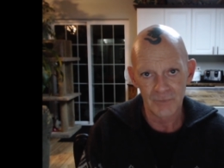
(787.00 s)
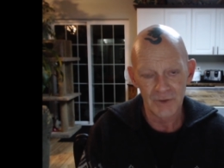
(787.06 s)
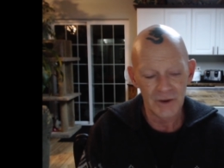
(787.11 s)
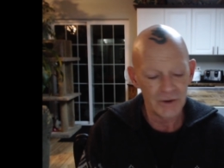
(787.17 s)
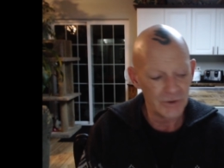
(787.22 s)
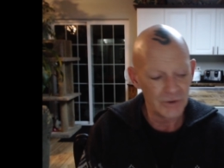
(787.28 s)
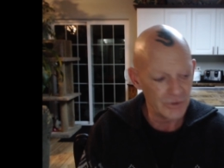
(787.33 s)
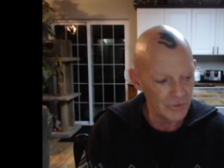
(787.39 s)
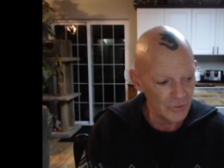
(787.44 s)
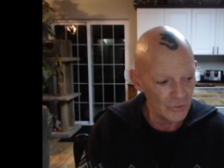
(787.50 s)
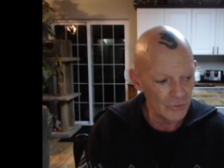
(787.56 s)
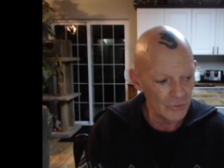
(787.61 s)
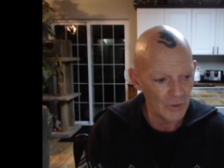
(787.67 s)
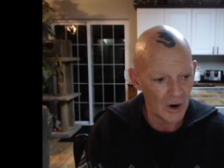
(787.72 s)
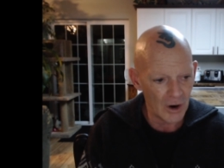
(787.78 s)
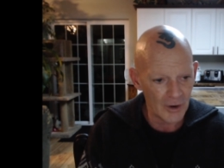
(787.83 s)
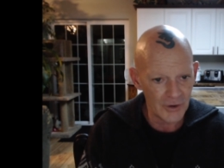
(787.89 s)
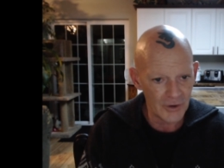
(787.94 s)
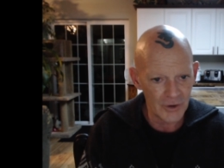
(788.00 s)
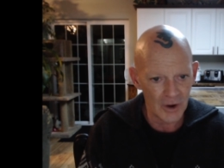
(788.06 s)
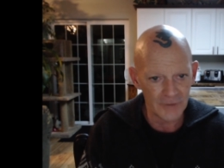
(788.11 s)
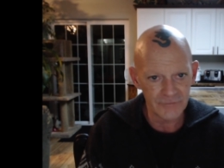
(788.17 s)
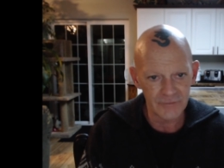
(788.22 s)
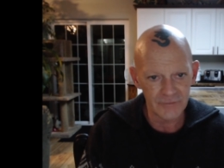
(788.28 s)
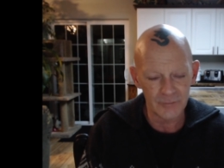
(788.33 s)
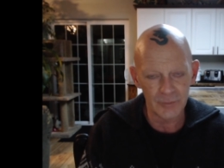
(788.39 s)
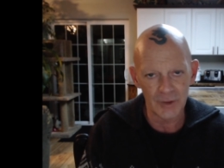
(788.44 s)
you are not
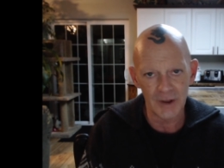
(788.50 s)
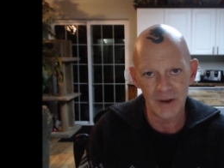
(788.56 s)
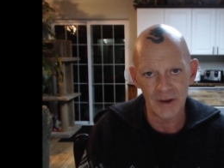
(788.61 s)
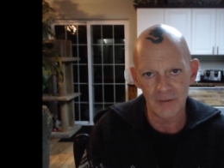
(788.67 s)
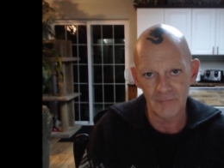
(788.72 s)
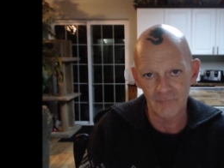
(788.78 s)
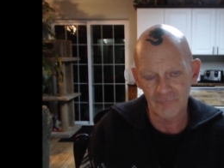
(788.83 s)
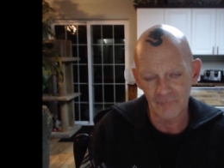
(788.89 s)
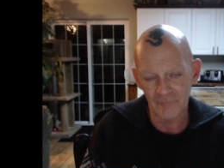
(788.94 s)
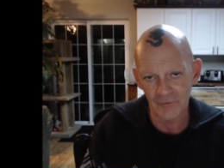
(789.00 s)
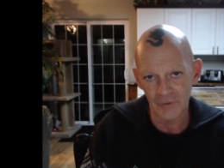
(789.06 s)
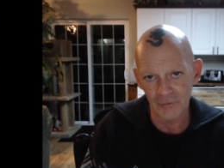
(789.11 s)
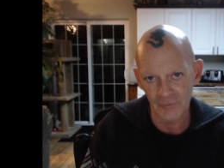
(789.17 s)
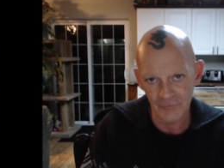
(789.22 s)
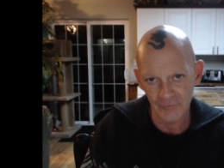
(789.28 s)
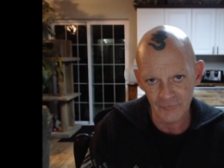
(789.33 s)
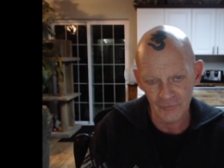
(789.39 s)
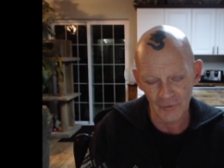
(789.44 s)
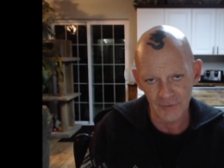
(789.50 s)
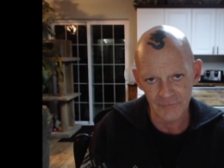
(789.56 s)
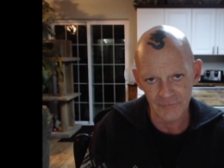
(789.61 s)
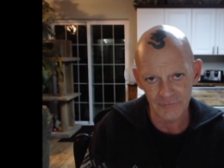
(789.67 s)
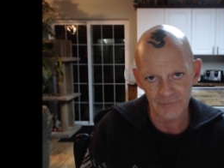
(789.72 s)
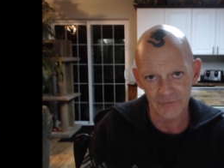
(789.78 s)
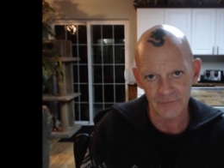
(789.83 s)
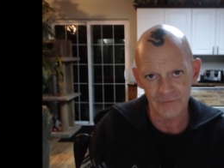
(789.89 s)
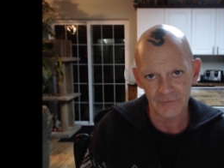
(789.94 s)
to blame for your
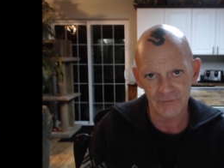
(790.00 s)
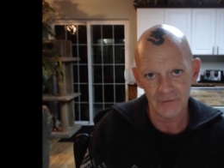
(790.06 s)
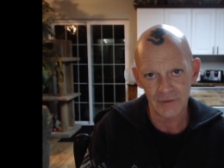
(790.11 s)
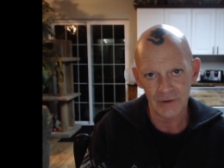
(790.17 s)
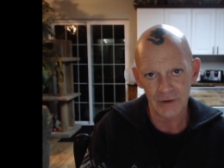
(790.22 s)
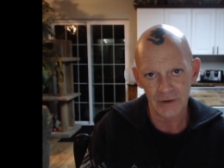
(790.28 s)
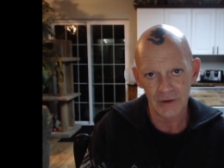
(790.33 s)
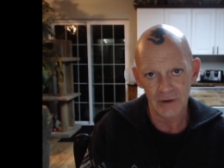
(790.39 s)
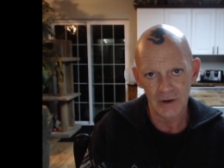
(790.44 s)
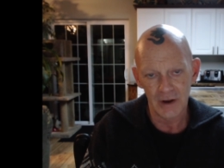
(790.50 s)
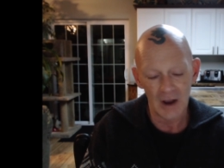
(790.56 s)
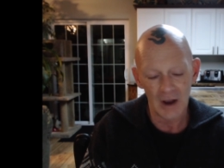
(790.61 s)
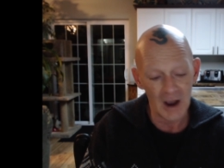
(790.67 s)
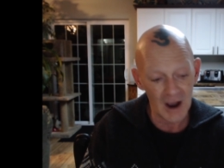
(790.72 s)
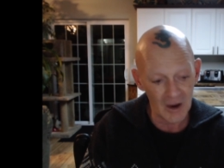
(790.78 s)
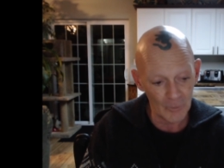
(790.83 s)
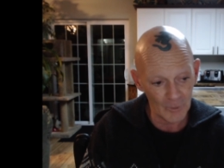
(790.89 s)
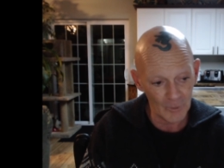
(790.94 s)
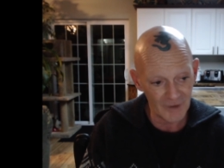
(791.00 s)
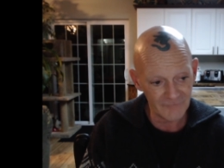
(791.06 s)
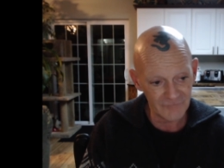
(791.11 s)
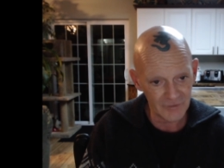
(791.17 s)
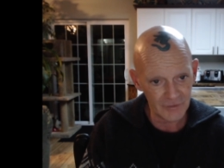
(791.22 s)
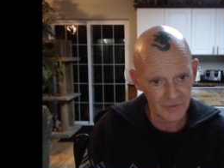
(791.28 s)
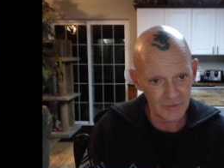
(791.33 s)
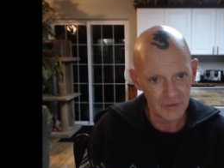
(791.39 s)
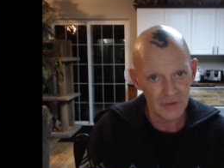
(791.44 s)
choices.
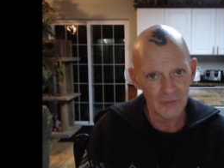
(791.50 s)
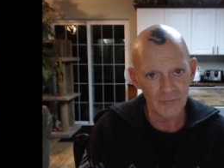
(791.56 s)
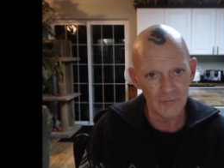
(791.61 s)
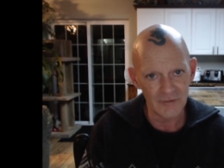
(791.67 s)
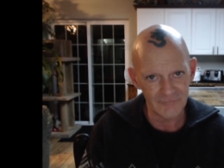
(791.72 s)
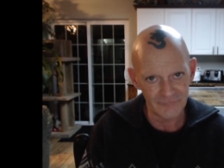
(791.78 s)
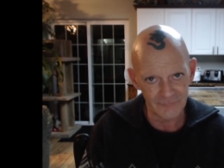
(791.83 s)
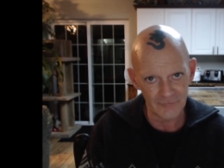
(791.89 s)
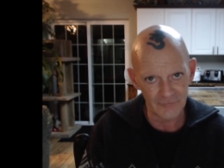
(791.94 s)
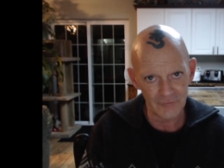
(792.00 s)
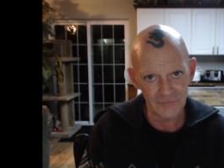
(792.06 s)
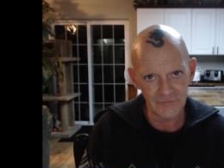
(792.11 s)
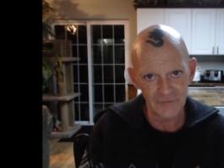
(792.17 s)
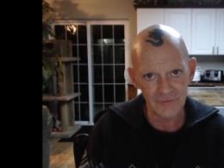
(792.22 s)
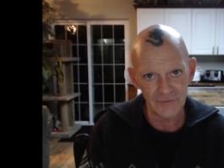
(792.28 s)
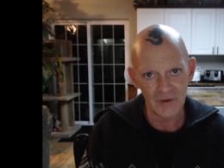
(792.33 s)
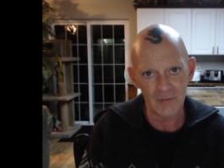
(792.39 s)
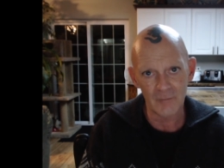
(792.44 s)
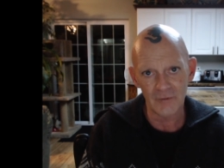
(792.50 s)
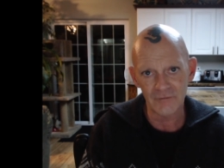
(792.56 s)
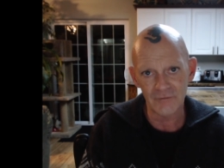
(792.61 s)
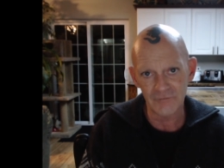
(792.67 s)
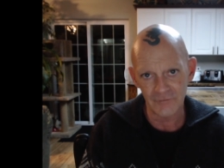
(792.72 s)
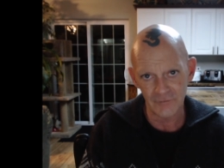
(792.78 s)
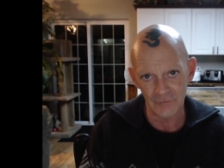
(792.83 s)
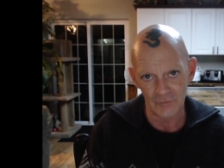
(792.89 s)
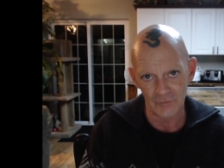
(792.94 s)
However, refer to number
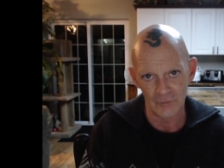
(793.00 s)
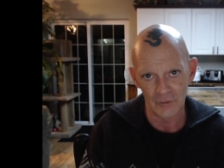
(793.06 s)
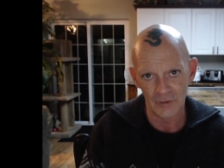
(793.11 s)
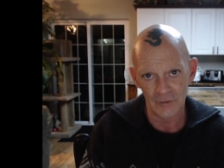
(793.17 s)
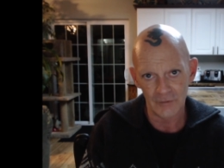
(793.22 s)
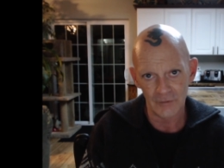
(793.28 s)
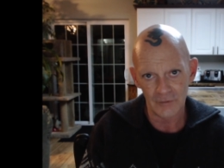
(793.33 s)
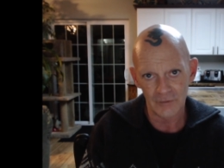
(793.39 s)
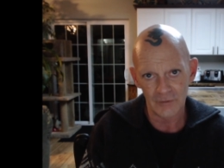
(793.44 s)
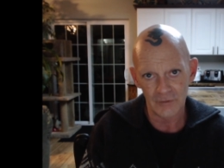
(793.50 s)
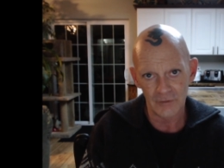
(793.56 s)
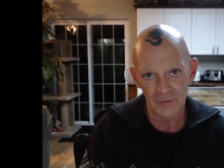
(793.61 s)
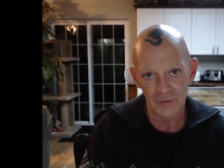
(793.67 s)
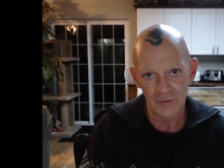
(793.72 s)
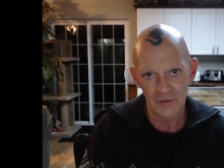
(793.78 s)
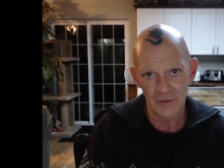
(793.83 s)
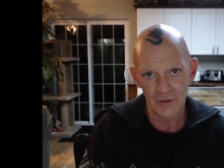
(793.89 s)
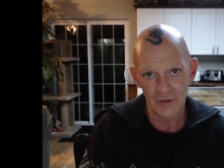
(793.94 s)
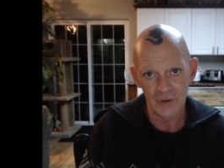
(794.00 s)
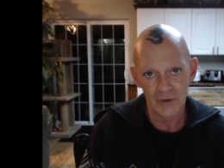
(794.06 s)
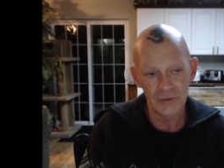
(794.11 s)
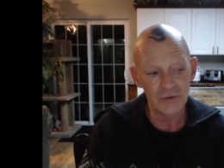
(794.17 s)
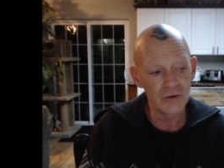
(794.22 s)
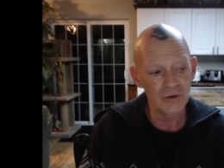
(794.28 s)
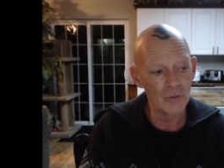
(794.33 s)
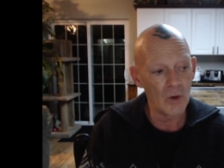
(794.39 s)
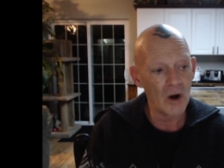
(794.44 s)
two.
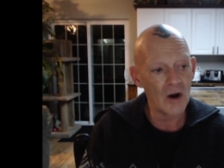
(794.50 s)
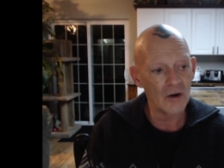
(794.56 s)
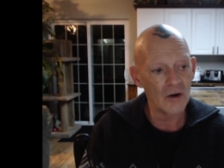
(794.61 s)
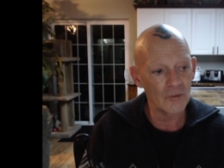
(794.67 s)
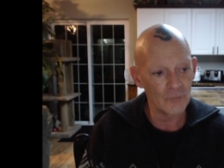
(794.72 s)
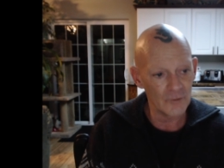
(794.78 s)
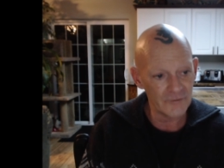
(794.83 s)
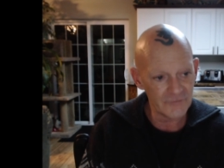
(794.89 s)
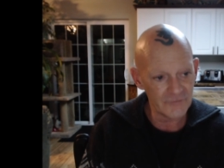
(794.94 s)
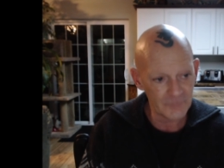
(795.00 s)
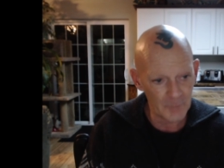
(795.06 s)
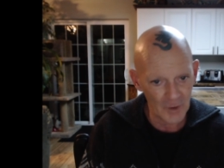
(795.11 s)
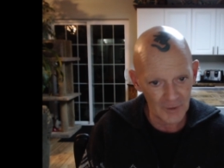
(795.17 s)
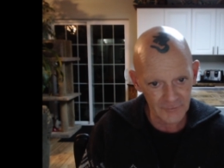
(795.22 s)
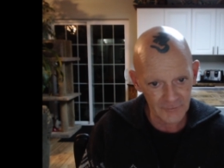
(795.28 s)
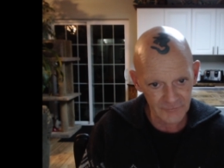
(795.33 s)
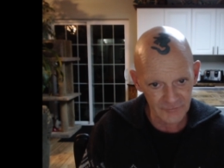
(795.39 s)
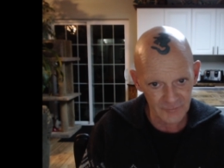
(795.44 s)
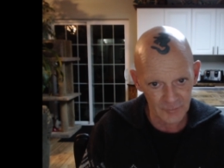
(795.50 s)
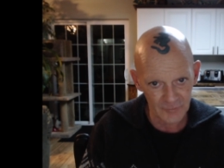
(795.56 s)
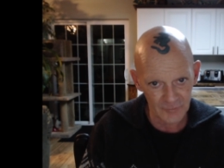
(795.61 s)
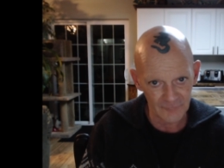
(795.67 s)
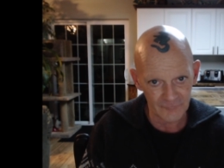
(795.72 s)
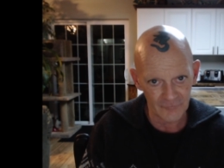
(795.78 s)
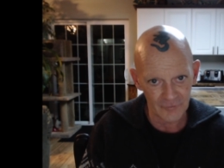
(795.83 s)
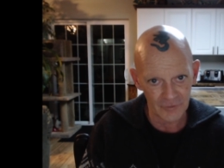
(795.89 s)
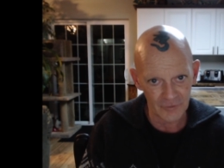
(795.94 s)
You are responsible
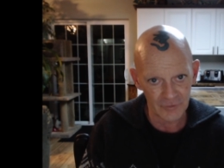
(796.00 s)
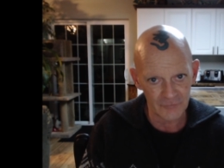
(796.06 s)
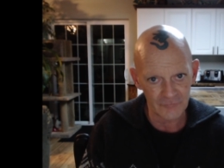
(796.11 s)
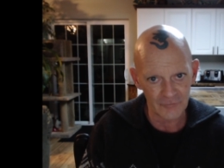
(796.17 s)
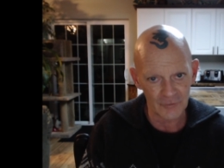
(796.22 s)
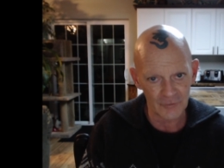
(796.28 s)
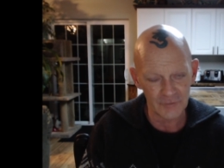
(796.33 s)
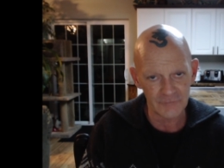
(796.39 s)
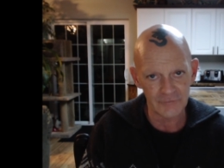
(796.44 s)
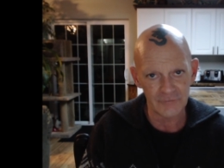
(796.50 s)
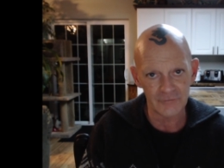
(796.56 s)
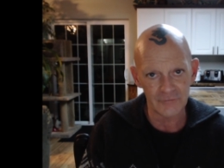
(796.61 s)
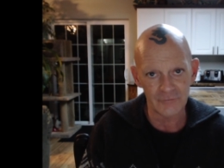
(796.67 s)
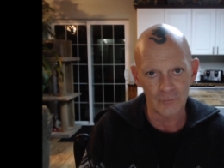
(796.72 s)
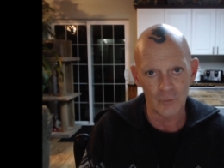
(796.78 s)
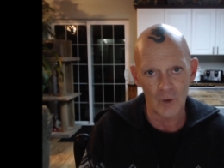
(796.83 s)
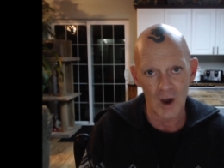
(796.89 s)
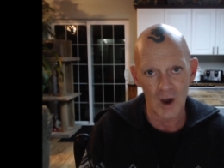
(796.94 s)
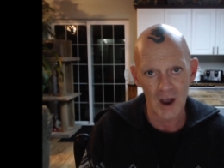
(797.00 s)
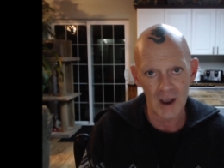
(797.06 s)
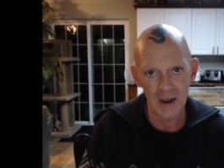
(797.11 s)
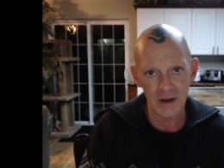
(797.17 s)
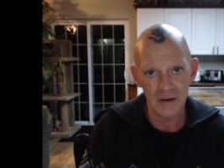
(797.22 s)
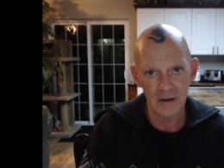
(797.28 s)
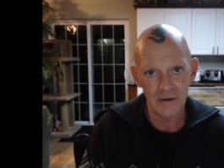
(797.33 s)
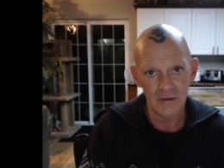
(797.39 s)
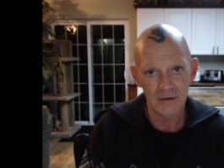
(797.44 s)
for your choices.
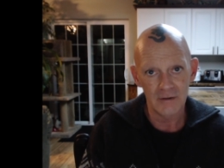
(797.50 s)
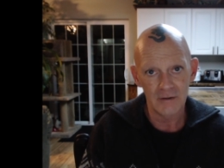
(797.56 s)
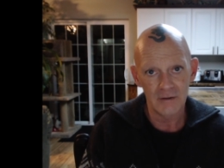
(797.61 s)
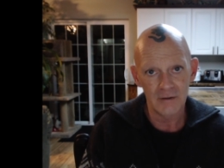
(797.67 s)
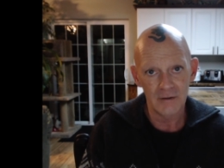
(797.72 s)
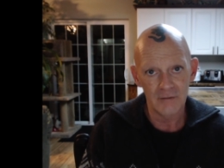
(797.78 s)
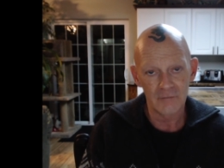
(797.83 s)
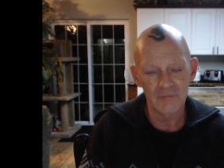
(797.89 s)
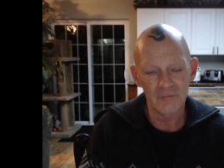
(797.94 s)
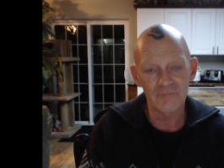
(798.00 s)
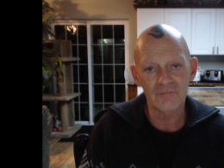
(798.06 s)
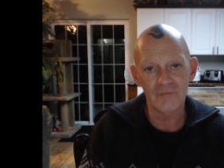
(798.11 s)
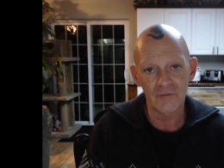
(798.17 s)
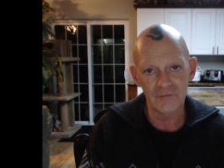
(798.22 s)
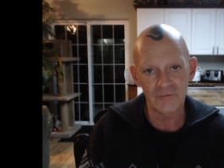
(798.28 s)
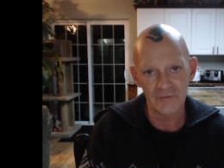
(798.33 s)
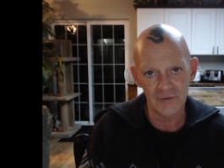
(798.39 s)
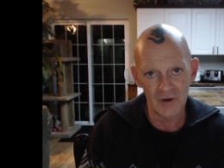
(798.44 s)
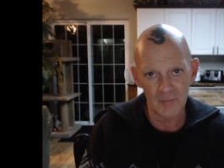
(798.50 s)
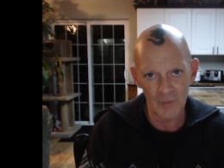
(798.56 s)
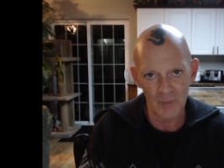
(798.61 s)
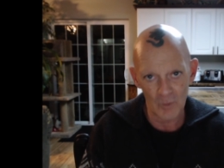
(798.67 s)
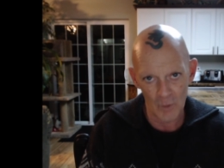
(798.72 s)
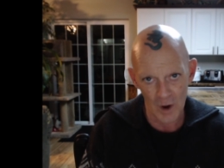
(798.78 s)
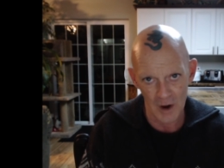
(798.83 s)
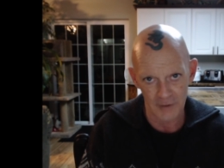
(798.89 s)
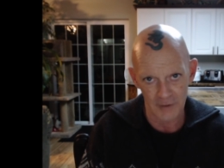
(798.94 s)
Why? Refer to number
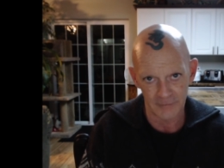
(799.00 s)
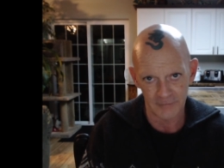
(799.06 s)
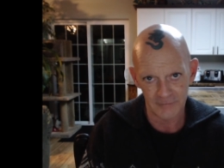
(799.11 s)
one.